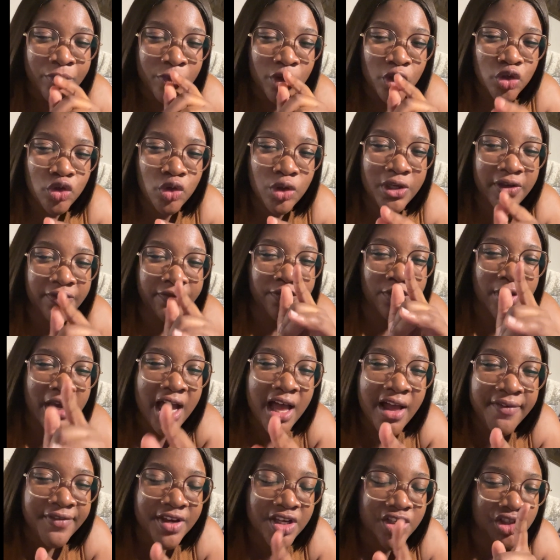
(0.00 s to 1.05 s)
So if you
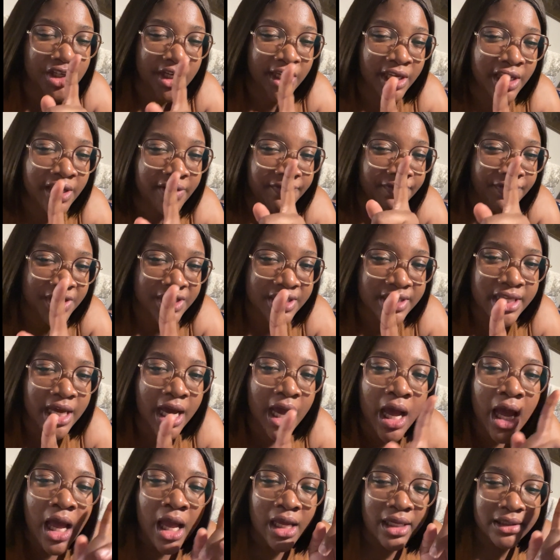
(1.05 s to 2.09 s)
have a Schengen
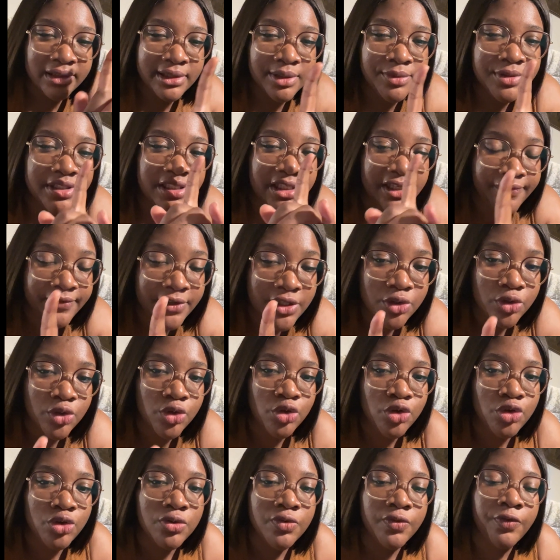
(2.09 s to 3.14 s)
visa that was given to
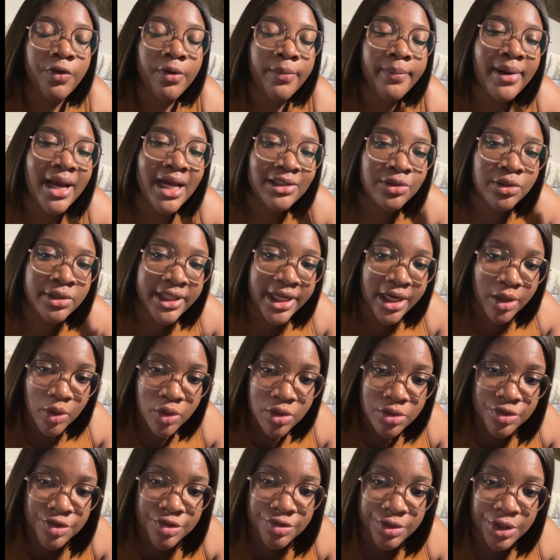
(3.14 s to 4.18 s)
you from another
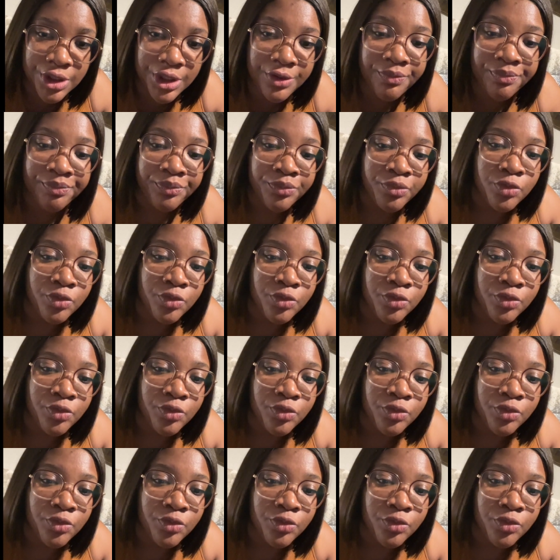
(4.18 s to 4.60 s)
country,